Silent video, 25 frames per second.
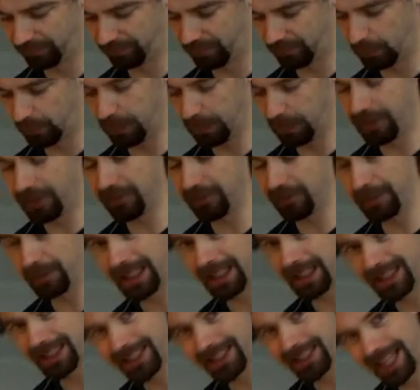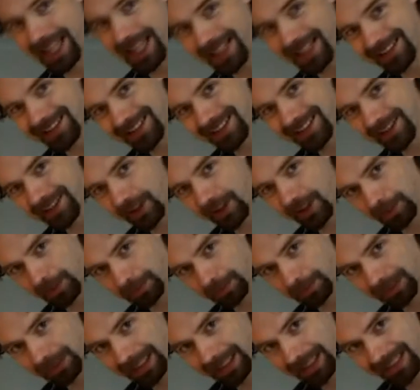We have made sadness on a
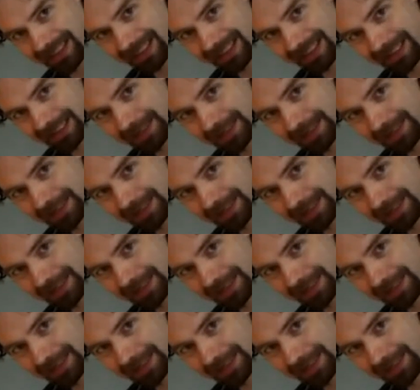plate.